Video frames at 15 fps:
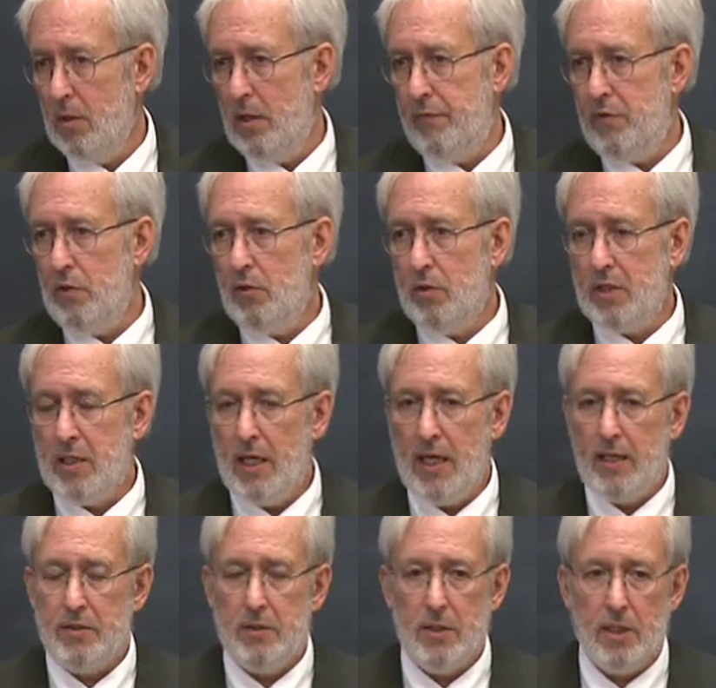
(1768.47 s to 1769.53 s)
If you look
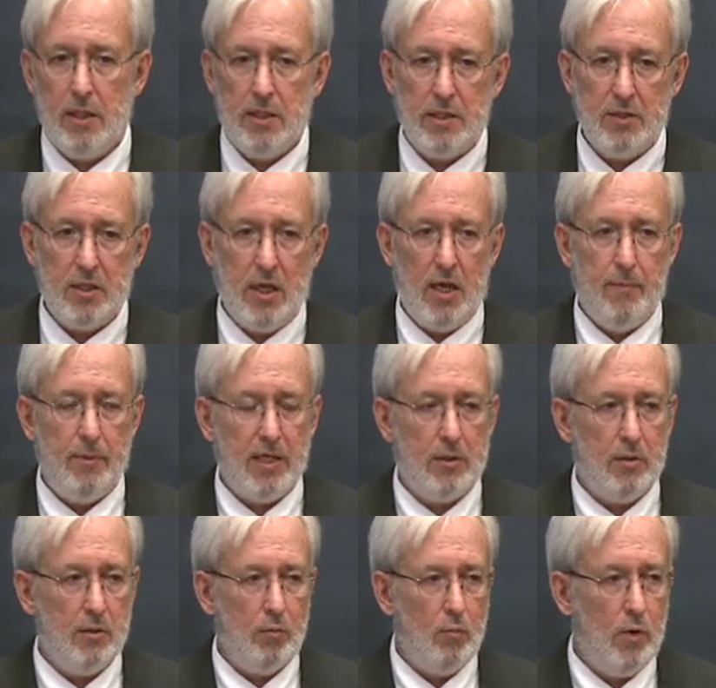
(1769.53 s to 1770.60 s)
at uh, Islamic
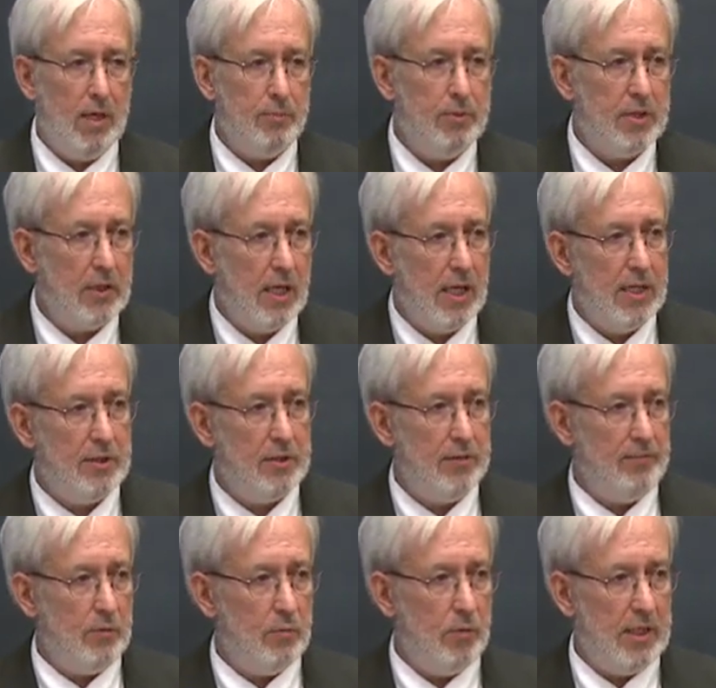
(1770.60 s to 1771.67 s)
websites,
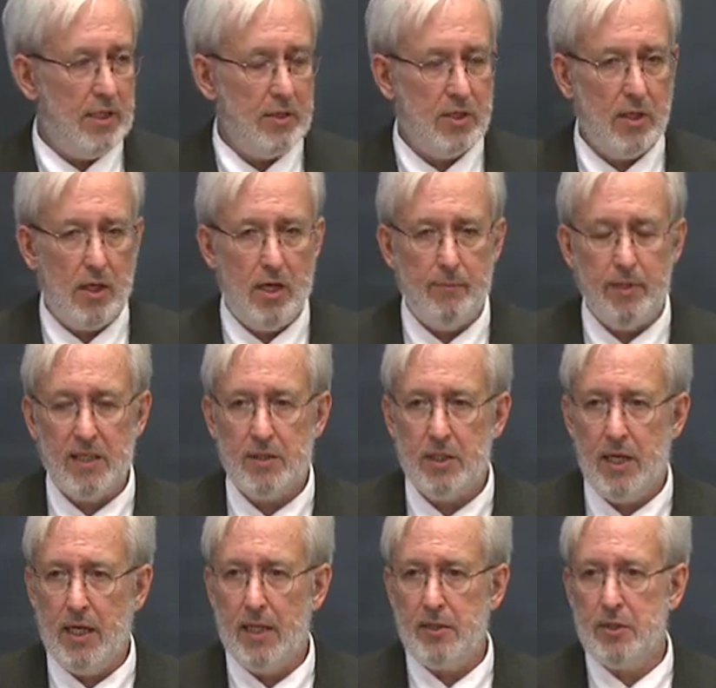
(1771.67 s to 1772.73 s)
if you read Islamic
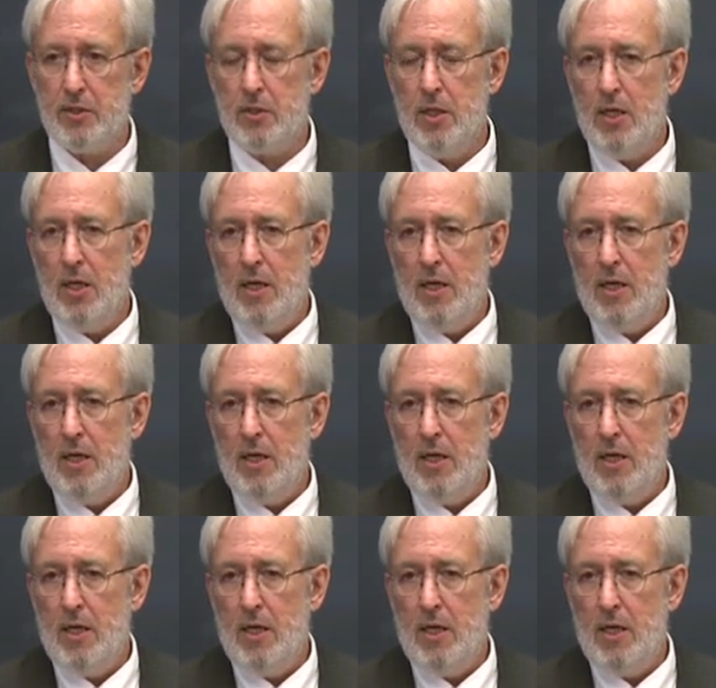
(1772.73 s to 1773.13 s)
texts,